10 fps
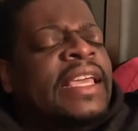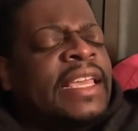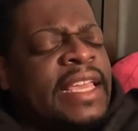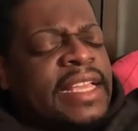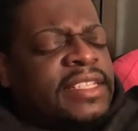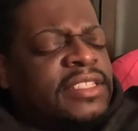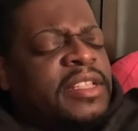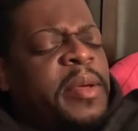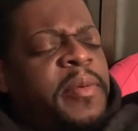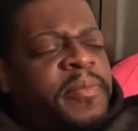is
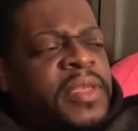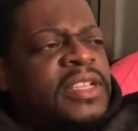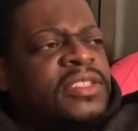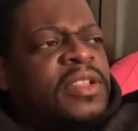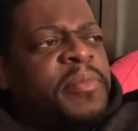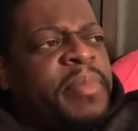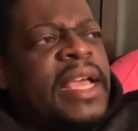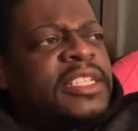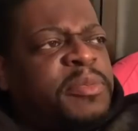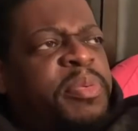the
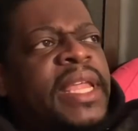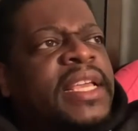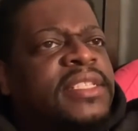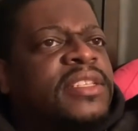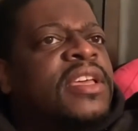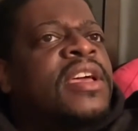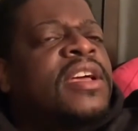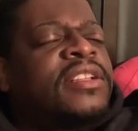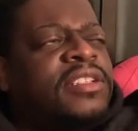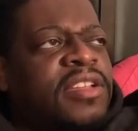best place
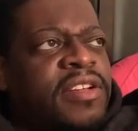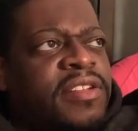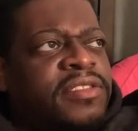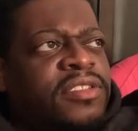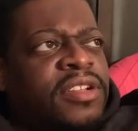to